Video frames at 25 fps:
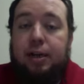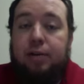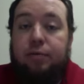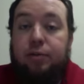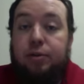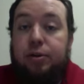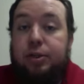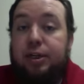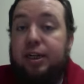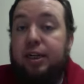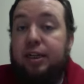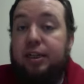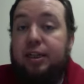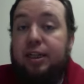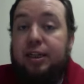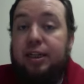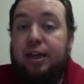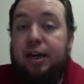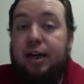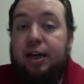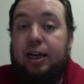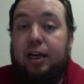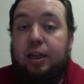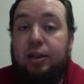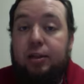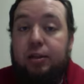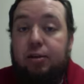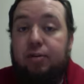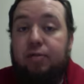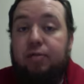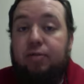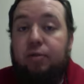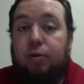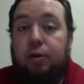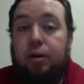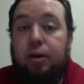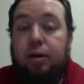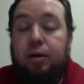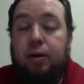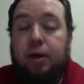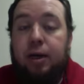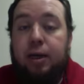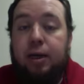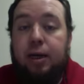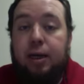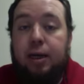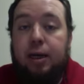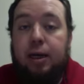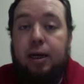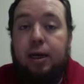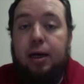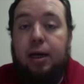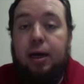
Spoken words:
If there's anything that I can do for you, any